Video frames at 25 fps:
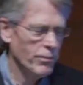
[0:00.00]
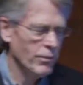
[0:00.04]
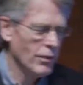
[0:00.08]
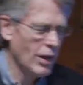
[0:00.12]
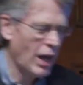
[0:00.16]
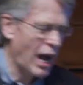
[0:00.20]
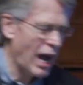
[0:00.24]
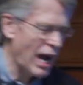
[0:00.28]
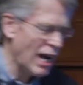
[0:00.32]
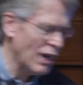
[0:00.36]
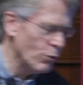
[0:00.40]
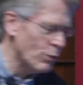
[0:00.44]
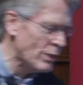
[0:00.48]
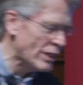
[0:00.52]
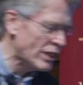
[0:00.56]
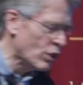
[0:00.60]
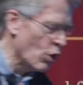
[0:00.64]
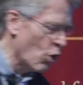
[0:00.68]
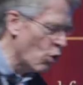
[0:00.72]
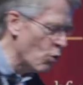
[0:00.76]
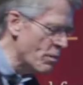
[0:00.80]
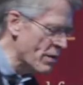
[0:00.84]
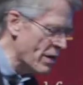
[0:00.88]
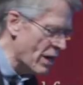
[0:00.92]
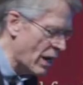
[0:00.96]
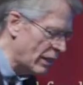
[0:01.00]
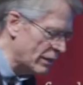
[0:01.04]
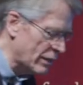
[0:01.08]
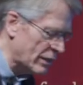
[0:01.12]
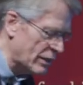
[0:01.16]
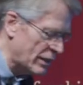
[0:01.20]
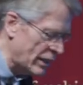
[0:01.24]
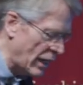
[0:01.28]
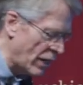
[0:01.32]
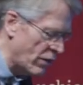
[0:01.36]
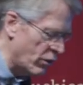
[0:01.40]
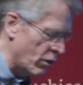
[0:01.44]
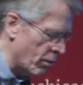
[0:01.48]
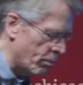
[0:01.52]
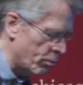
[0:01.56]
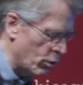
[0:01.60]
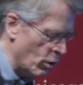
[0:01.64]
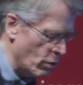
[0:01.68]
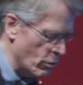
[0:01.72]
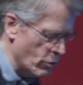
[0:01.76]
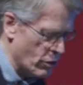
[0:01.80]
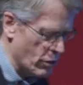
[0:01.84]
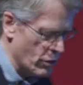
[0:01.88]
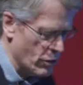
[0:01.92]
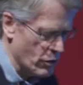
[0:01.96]
How do we go beyond standard
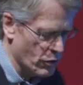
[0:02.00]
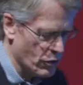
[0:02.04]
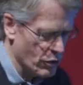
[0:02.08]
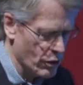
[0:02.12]
approaches?